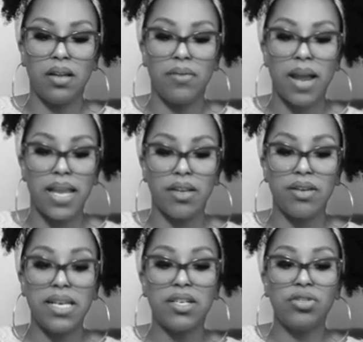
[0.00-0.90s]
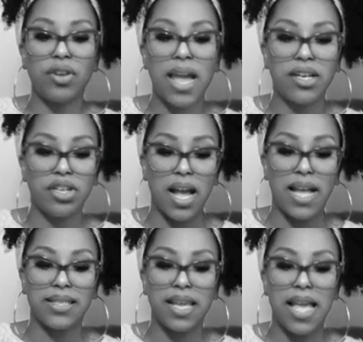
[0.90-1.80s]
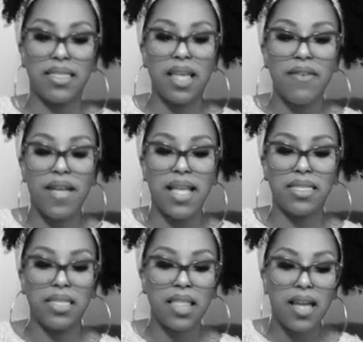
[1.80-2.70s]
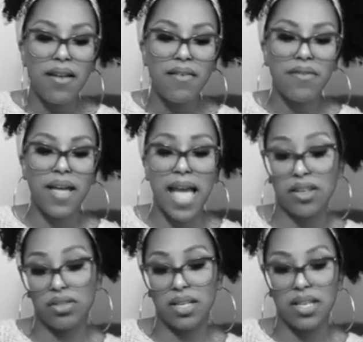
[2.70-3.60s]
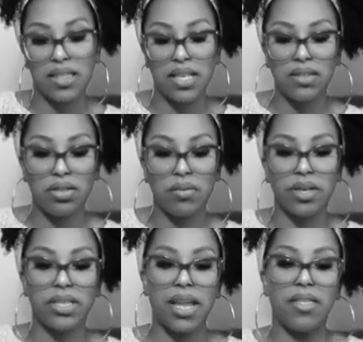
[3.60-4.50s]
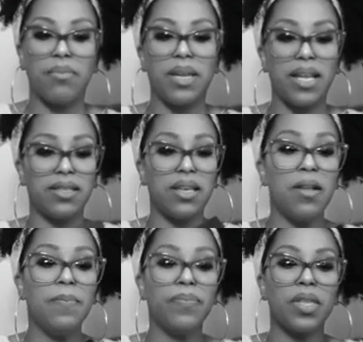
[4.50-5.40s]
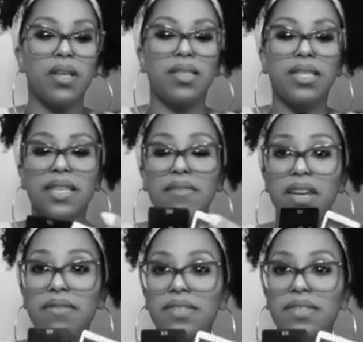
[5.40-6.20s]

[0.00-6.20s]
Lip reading: Right? You need to strategize. I love actually that these two are together, because the 7 of